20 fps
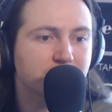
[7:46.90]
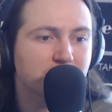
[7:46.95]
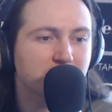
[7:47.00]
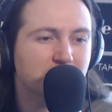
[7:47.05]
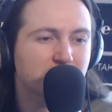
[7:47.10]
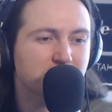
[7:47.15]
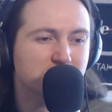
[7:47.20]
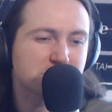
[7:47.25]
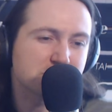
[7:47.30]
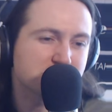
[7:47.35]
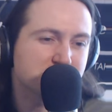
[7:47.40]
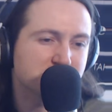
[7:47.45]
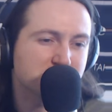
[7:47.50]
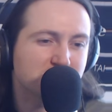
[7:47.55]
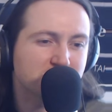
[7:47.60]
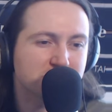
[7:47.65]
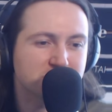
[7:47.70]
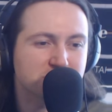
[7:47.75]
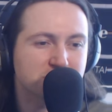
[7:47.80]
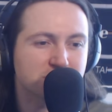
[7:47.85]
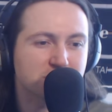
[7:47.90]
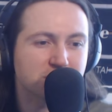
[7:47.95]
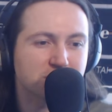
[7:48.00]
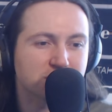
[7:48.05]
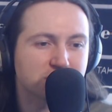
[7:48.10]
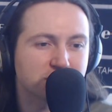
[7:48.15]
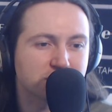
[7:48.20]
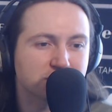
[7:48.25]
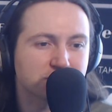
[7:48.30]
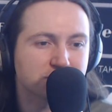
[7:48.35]
I could have just changed the
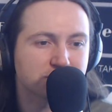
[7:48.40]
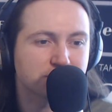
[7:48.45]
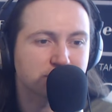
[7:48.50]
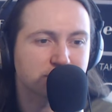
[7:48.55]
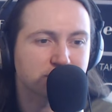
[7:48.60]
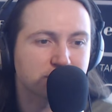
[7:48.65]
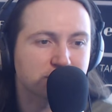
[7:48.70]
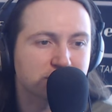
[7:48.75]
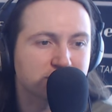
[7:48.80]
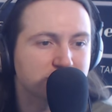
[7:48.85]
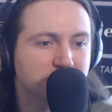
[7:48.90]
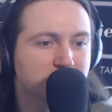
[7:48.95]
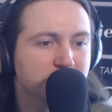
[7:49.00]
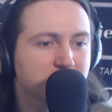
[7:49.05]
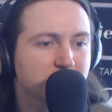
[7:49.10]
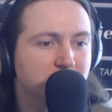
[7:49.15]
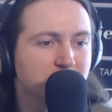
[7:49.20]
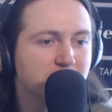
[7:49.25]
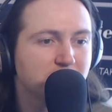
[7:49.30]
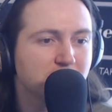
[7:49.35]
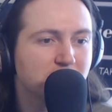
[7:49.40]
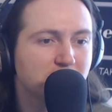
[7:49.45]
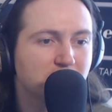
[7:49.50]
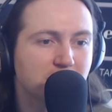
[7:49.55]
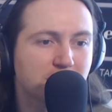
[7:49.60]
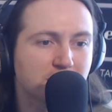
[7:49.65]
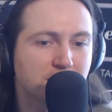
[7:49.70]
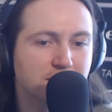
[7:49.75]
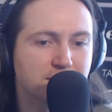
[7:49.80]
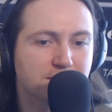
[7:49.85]
audio, but whatever.
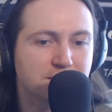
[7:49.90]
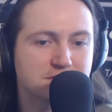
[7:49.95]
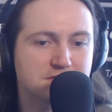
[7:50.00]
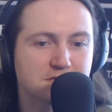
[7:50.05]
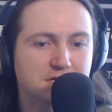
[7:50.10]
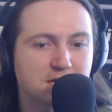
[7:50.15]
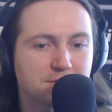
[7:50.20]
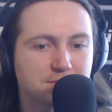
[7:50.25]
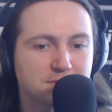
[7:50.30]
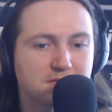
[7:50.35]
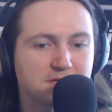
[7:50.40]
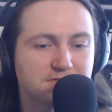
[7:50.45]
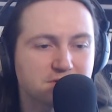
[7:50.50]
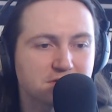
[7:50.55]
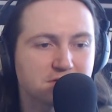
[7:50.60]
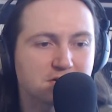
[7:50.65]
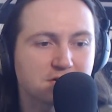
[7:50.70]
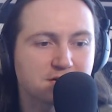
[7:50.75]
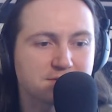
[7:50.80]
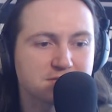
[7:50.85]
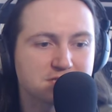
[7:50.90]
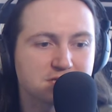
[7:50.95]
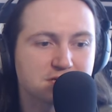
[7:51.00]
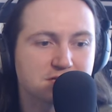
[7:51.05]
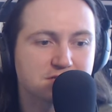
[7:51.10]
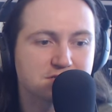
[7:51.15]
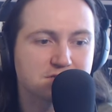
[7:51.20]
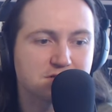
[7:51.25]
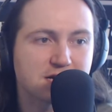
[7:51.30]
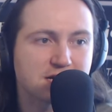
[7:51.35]
There's a couple different
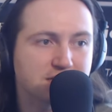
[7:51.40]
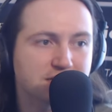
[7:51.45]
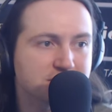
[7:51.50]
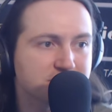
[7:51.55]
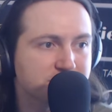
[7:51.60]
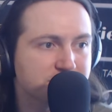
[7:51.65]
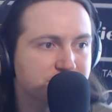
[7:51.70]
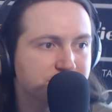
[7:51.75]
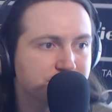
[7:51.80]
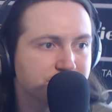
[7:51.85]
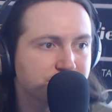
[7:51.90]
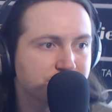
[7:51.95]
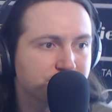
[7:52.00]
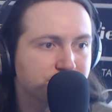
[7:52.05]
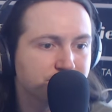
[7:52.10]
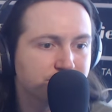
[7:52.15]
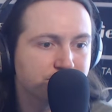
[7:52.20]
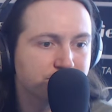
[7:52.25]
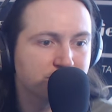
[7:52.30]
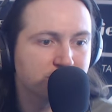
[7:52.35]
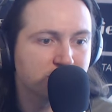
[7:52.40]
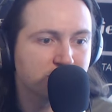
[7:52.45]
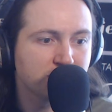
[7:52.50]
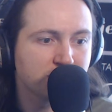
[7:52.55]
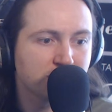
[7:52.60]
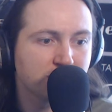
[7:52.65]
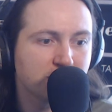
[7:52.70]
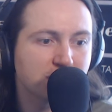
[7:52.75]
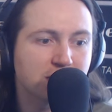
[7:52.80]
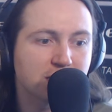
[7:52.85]
commentary tracks,
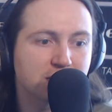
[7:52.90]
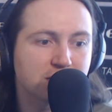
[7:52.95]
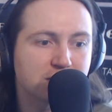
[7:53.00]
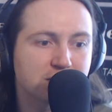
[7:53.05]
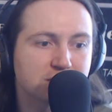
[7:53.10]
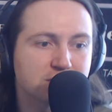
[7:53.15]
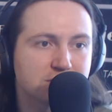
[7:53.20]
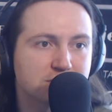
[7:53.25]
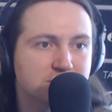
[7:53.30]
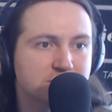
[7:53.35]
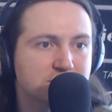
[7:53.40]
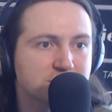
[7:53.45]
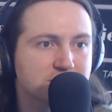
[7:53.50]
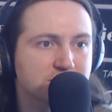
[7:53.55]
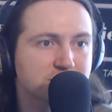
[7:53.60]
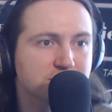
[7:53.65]
and